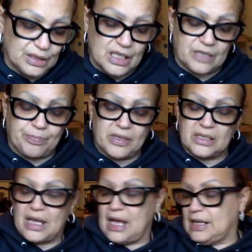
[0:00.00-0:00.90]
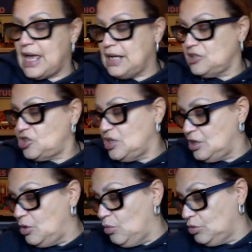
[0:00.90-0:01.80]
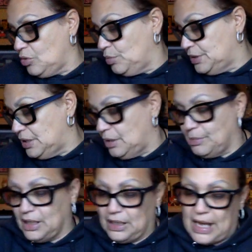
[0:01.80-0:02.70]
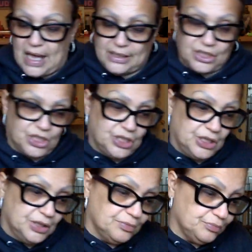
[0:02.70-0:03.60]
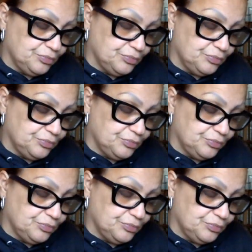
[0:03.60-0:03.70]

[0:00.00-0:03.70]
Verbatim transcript: This person got a lot of shit going on with them. A lot of shit.